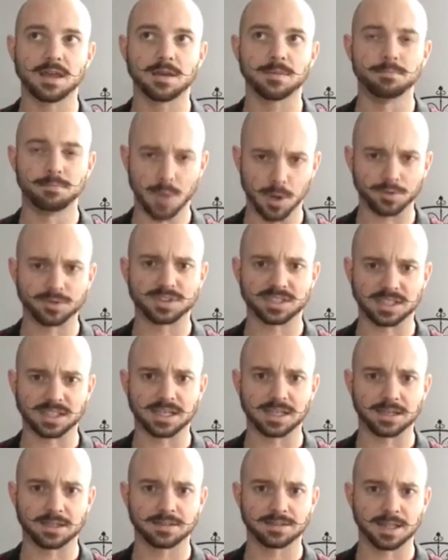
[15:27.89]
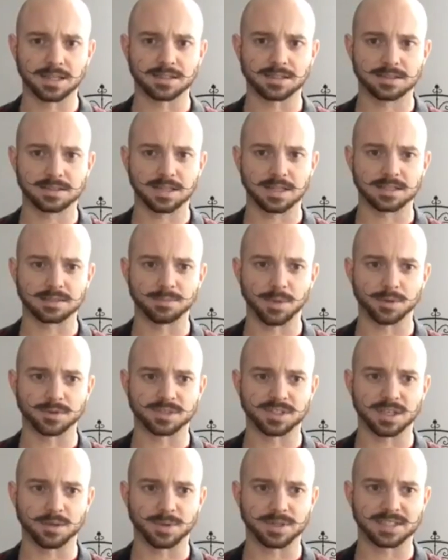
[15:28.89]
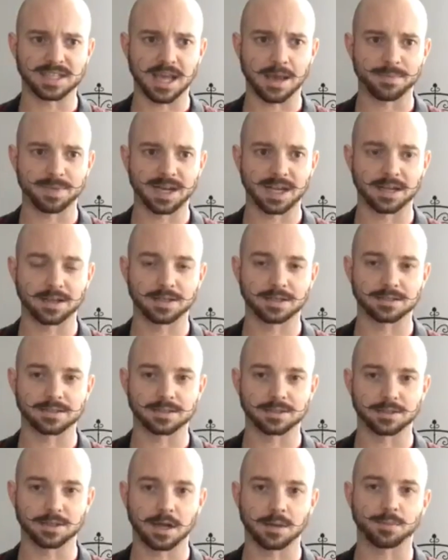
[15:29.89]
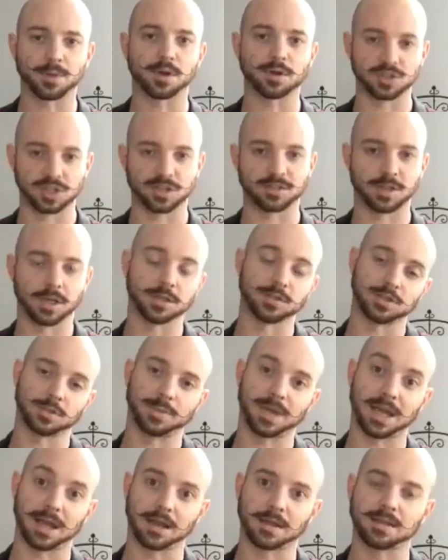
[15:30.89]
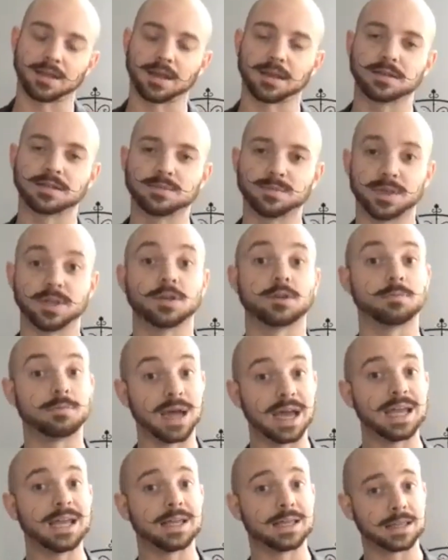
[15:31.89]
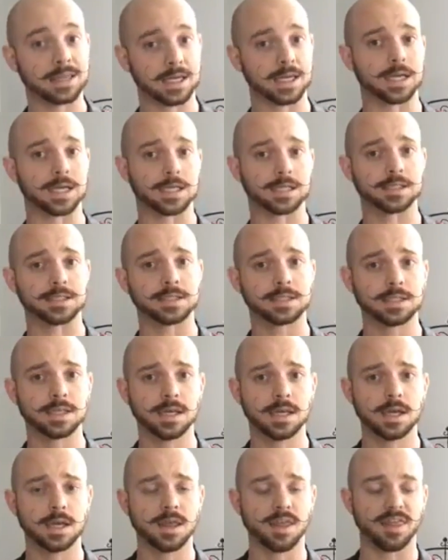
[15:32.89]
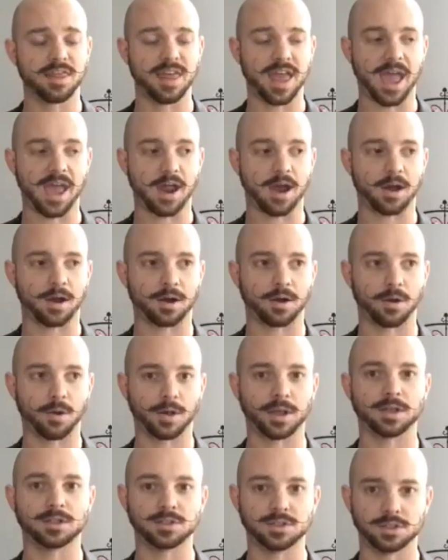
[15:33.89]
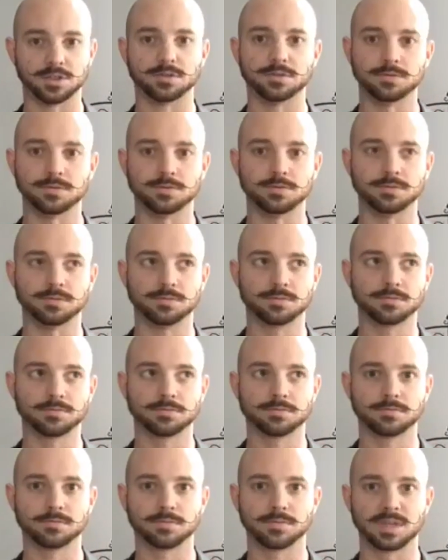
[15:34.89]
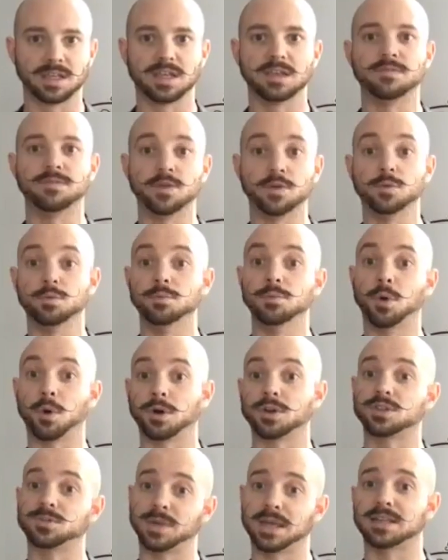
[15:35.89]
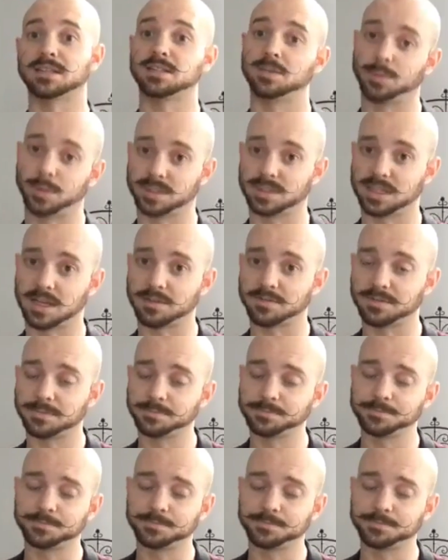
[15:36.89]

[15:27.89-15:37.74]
Mostly, that's mostly what's happening, because you're not purging things, you're buying things, but you're buying things that are going to give you more space to put stuff.